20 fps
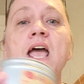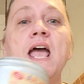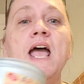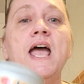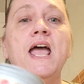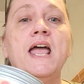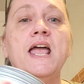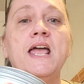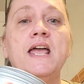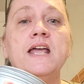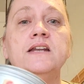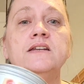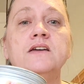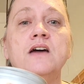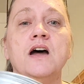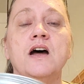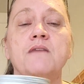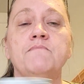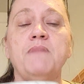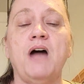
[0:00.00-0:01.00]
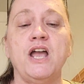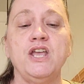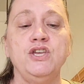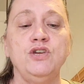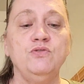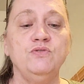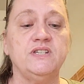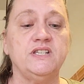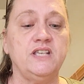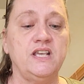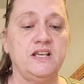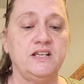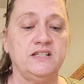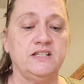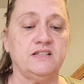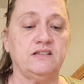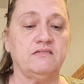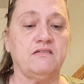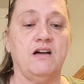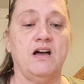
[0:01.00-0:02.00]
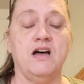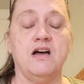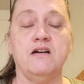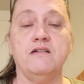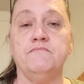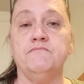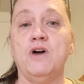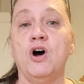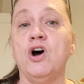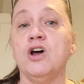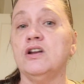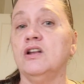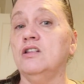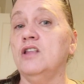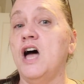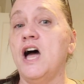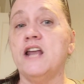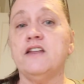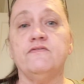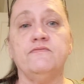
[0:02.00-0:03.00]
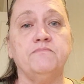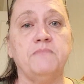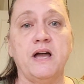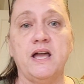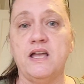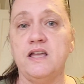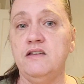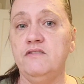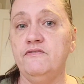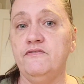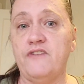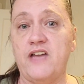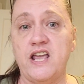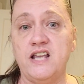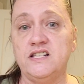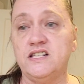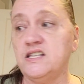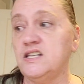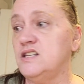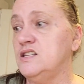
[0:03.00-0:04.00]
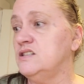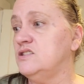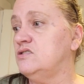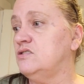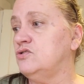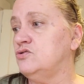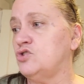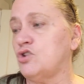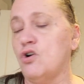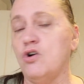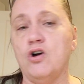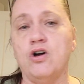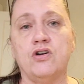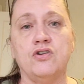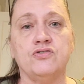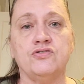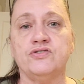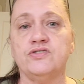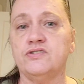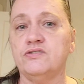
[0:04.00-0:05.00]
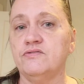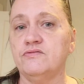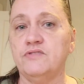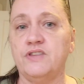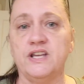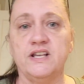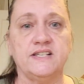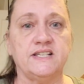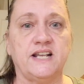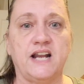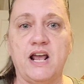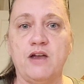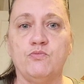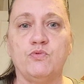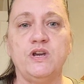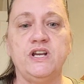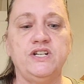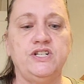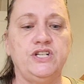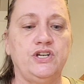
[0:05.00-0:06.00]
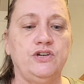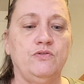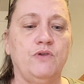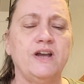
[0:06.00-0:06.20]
And I use this on a lot of my vases, jars, things that I redo.